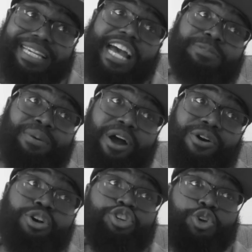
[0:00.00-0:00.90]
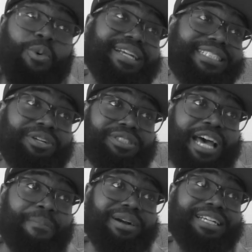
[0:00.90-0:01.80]
case, bro, you wasted your
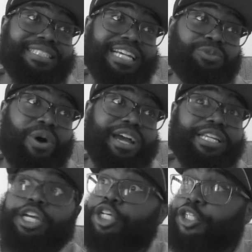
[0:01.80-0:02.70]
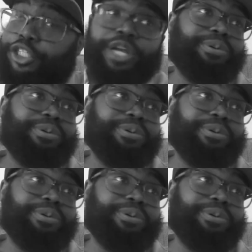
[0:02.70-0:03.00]
time because guess what? She